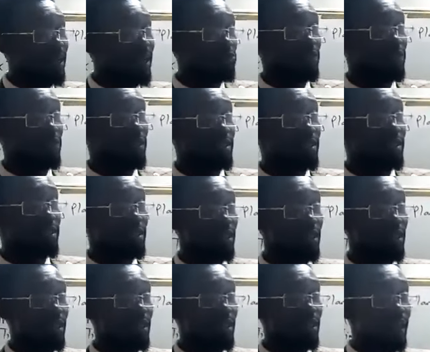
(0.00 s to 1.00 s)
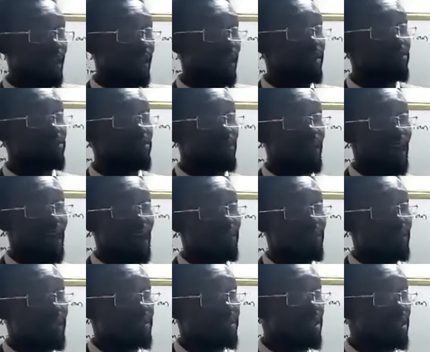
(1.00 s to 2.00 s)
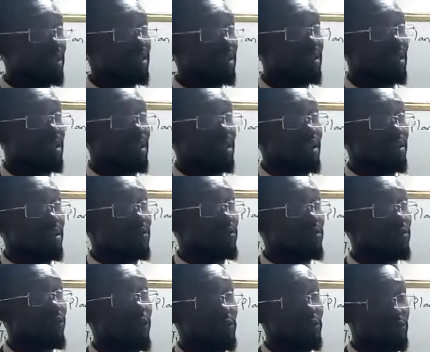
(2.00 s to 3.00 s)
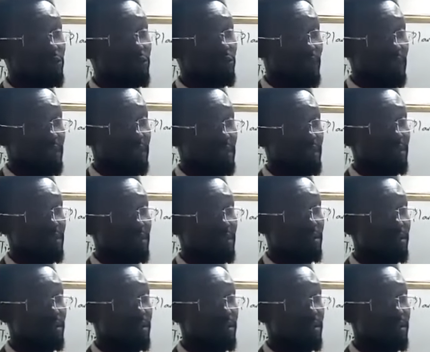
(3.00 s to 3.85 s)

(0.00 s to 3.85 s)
per trade, and you have let's say four trades.